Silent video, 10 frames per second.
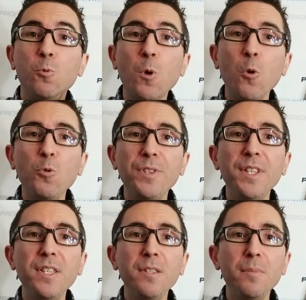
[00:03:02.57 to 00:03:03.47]
road
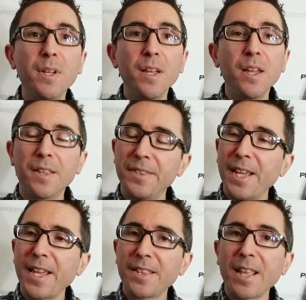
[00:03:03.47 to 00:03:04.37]
team,
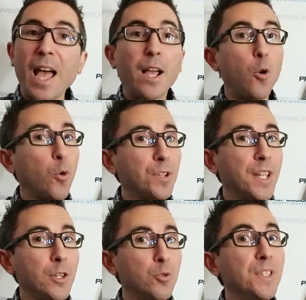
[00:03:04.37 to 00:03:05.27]
then
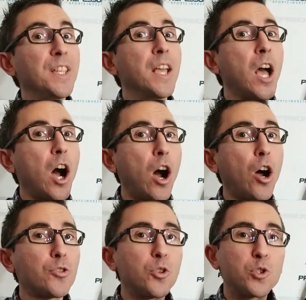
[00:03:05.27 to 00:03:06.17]
according to the
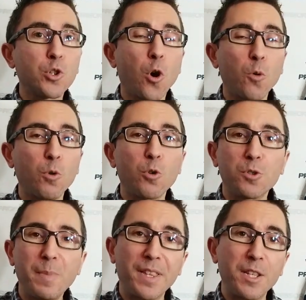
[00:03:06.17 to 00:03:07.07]
hot scorers
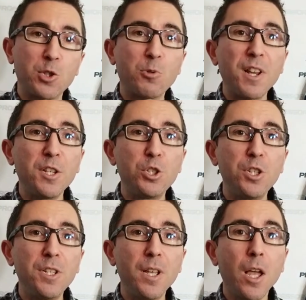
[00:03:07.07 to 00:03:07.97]
betting
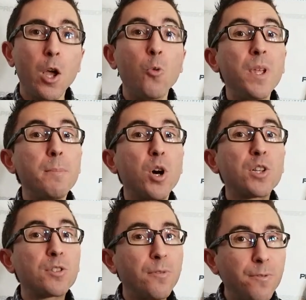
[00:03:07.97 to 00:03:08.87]
strategy, we
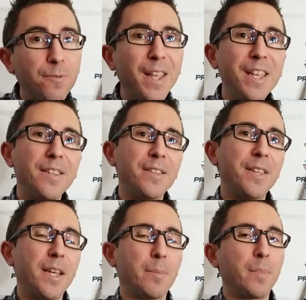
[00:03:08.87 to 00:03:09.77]
must fade
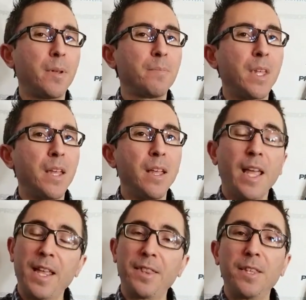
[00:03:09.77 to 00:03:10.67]
them
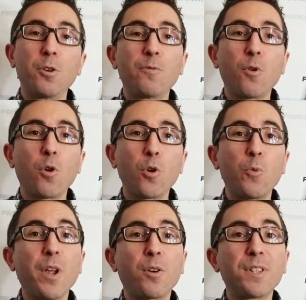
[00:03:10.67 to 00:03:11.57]
and therefore
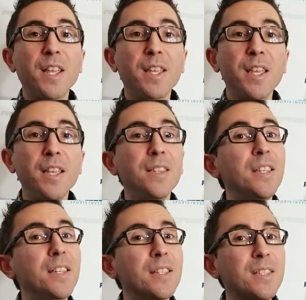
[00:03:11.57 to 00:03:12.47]
we are taking
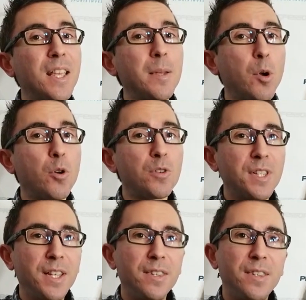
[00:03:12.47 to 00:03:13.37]
the Sabres
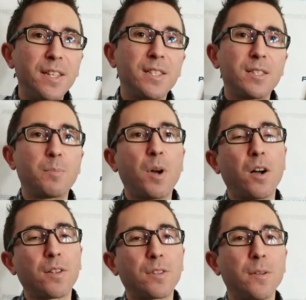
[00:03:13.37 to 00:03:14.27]
in this
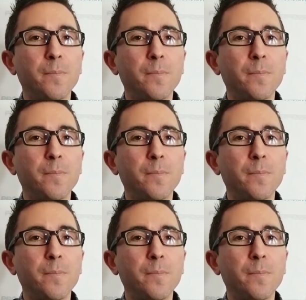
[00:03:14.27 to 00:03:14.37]
spot.